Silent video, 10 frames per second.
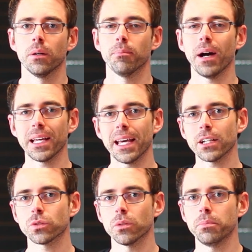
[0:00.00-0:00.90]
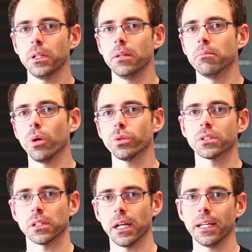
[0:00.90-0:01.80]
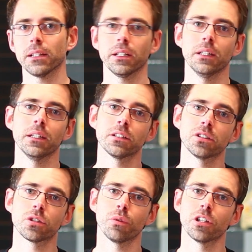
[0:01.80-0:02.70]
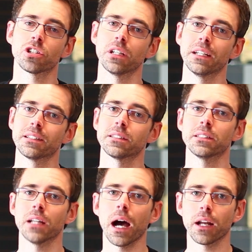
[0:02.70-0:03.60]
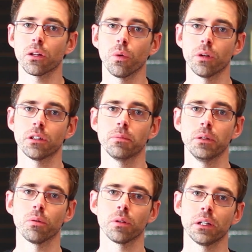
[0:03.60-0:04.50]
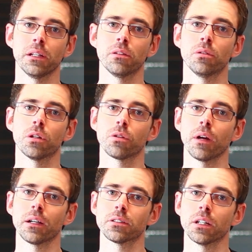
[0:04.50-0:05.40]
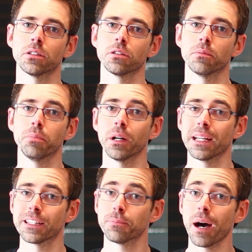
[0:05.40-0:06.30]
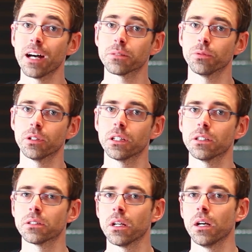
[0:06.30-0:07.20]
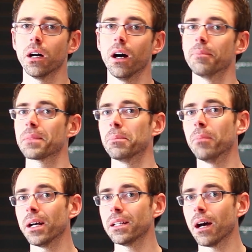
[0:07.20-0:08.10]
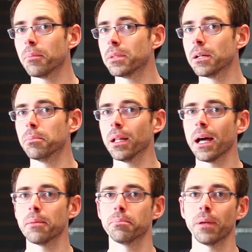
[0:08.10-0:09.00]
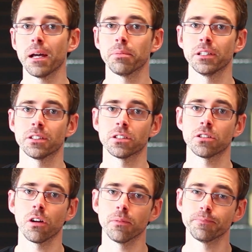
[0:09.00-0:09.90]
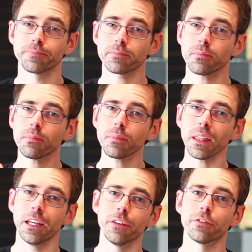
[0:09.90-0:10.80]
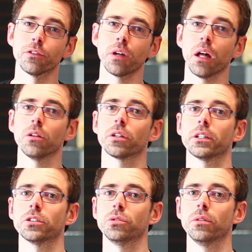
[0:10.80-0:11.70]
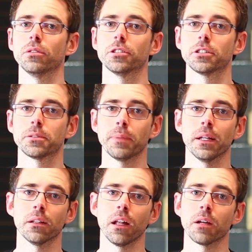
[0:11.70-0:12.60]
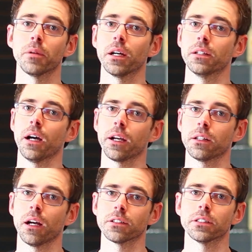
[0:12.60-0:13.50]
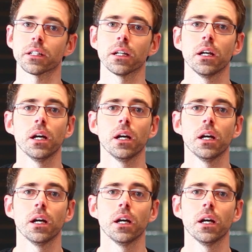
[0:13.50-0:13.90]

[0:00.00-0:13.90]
My guess would be most likely in this situation, it is not going to be related to the crank sensor, but it's possible it is. Might not be a bad place to start if you're not looking to spend a lot of money on diagnostic.